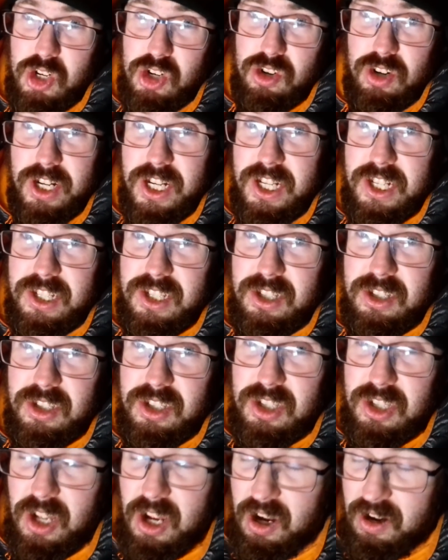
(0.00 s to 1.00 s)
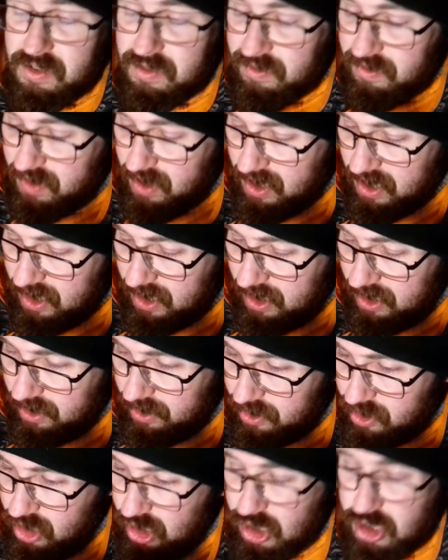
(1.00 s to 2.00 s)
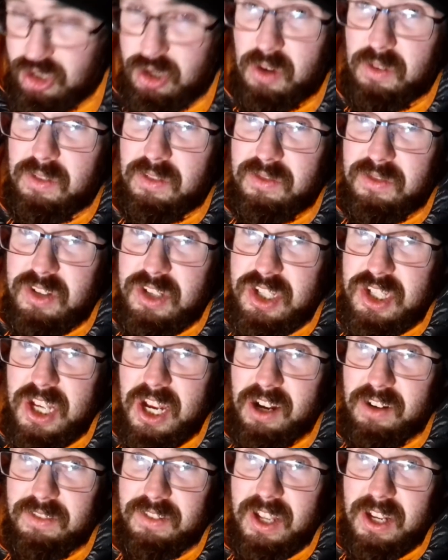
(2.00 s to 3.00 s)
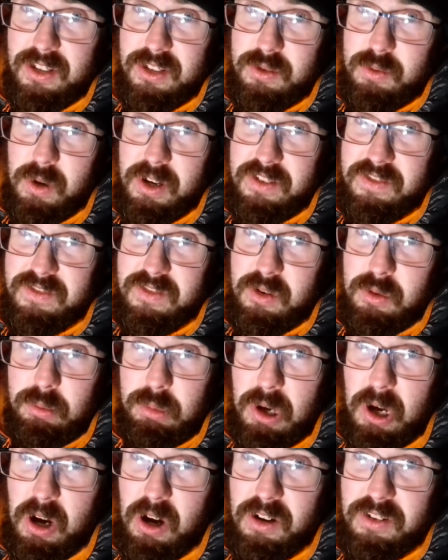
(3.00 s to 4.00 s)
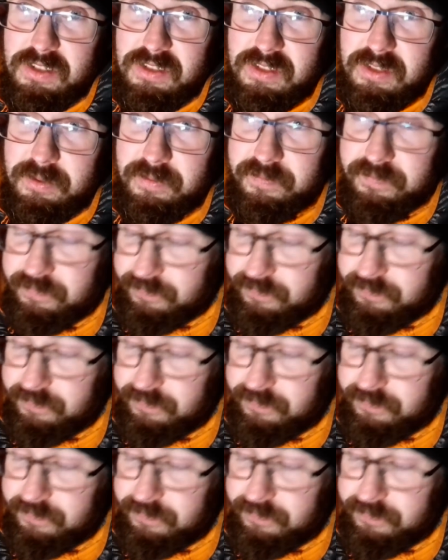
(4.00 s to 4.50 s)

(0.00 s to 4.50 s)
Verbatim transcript: trees and stuff just off of the South Downs Way footpath,